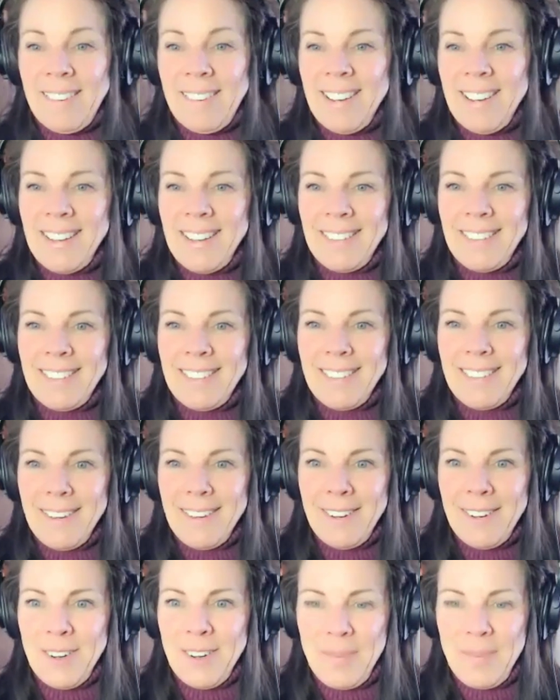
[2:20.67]
right,
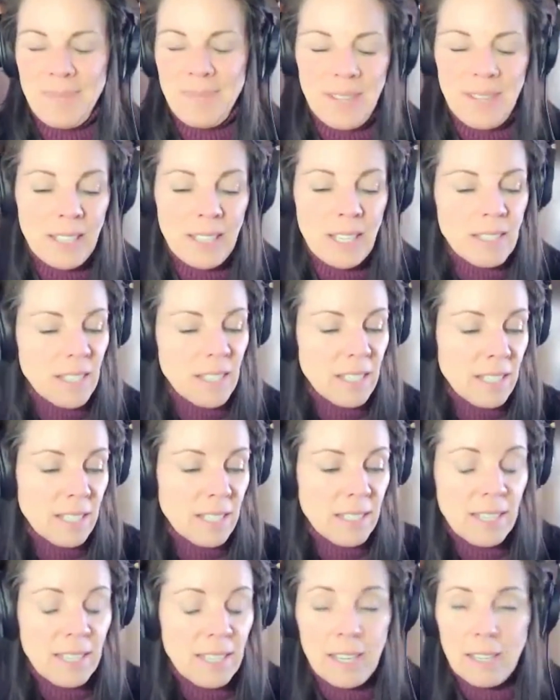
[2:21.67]
so let's get
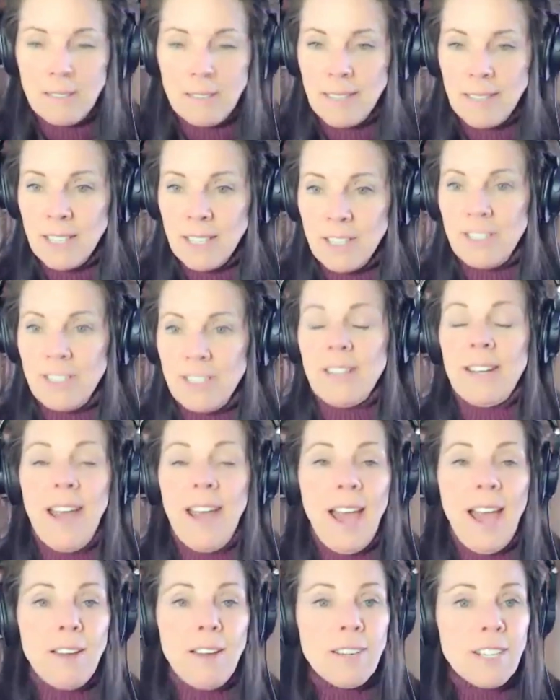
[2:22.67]
into that question.
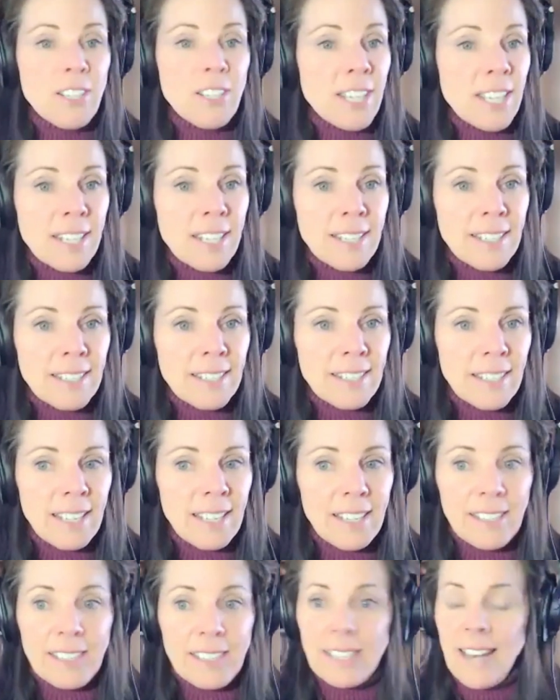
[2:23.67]
How did you get into
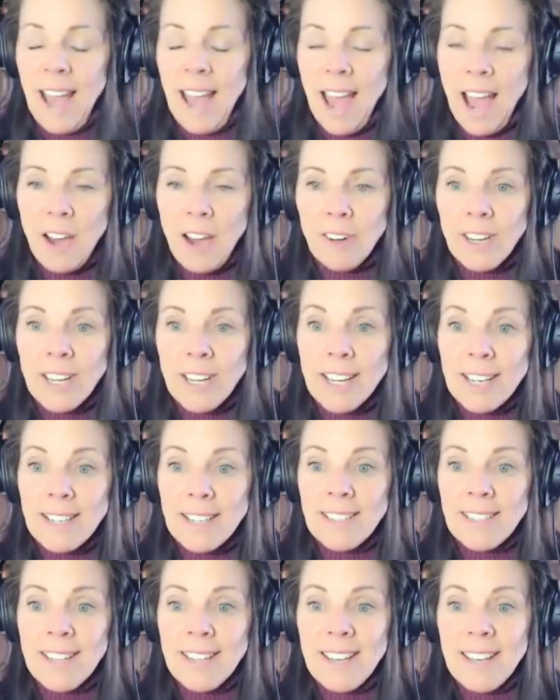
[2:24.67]
cycling? How did
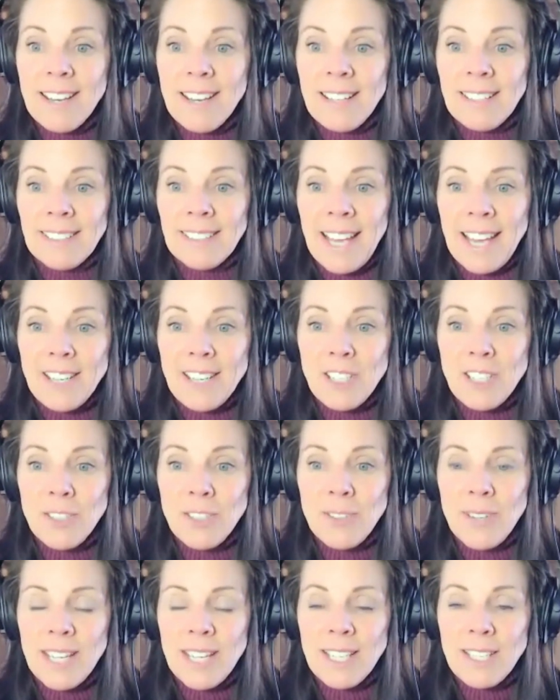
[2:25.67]
it land
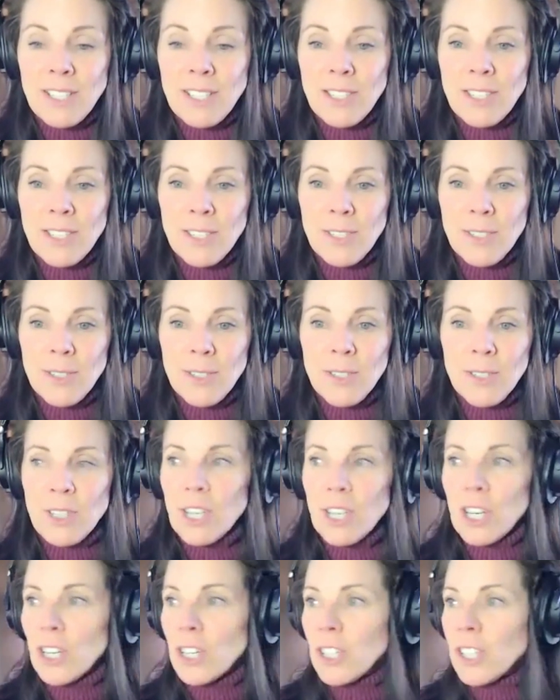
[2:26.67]
you into
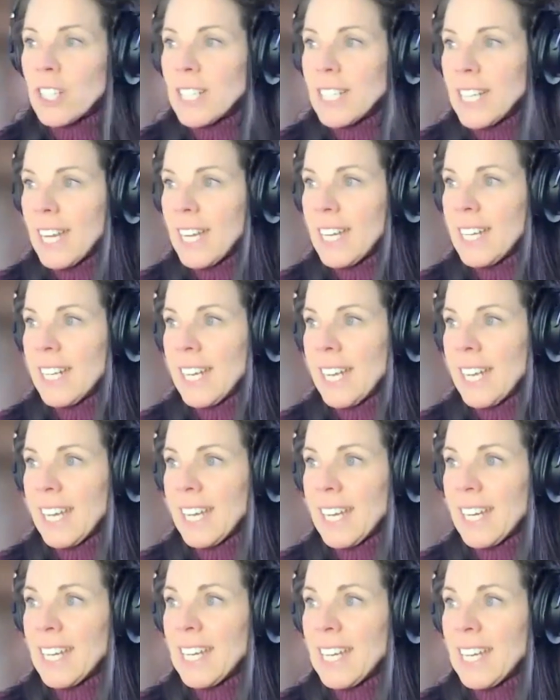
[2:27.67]

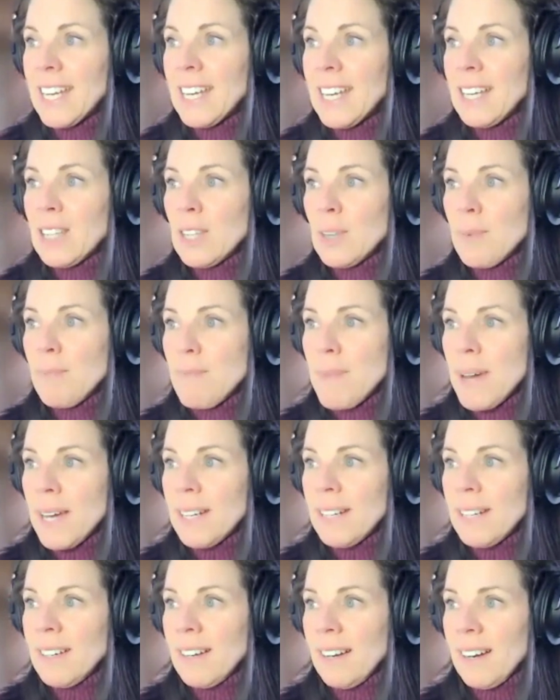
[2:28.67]
creating the
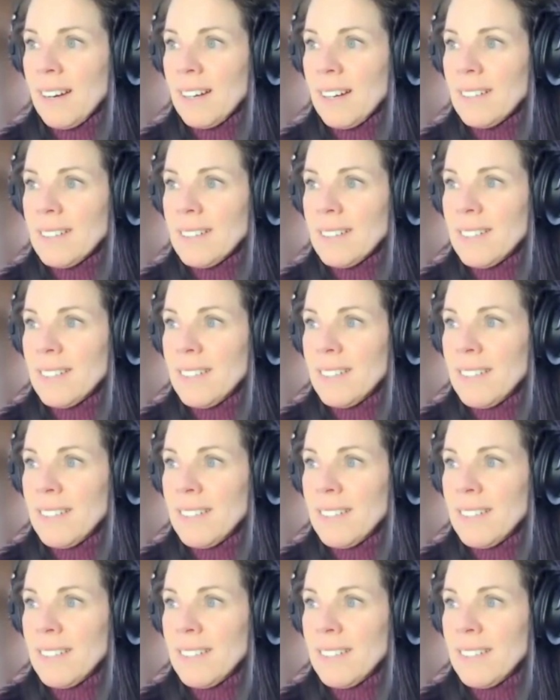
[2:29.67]
Mudguard